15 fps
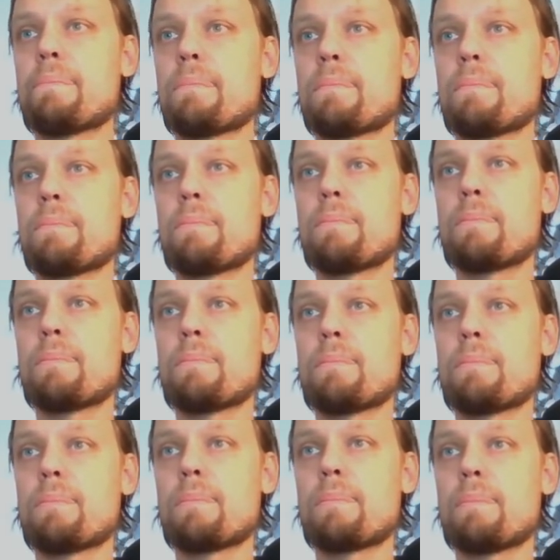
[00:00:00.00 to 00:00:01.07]

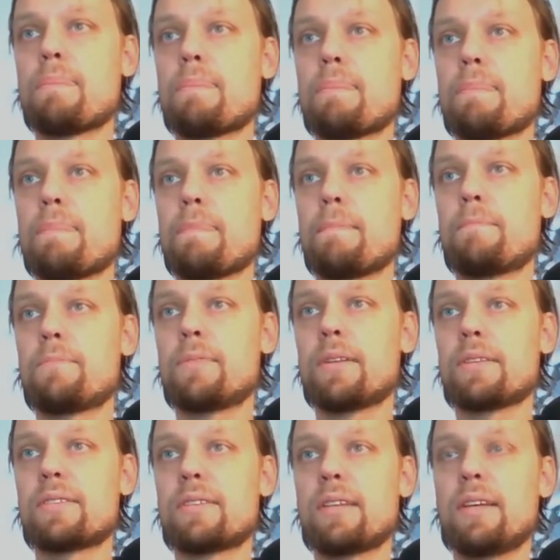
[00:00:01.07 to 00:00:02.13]

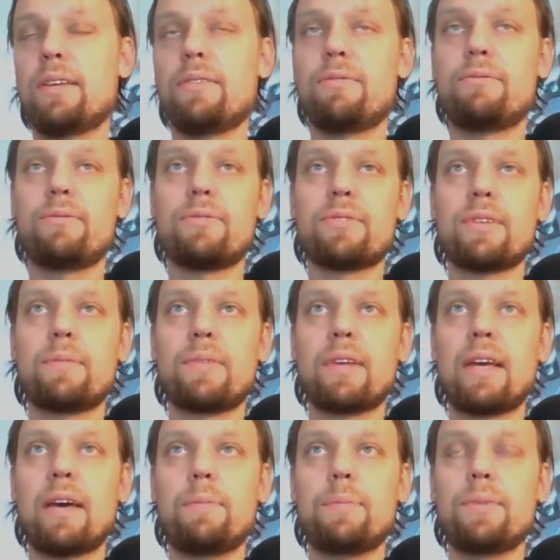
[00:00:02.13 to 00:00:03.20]
Let's see if
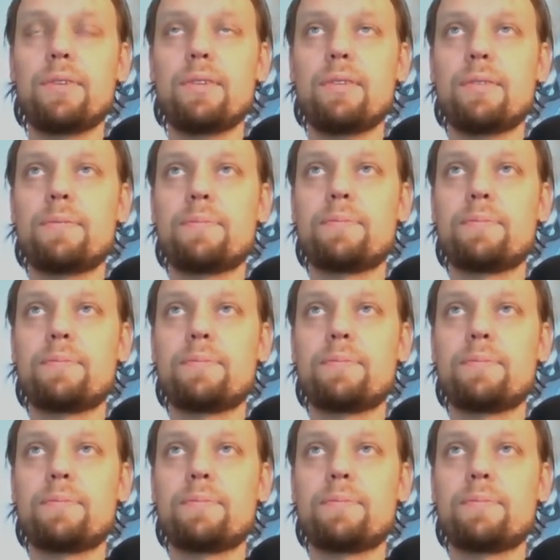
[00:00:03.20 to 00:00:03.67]
something happened.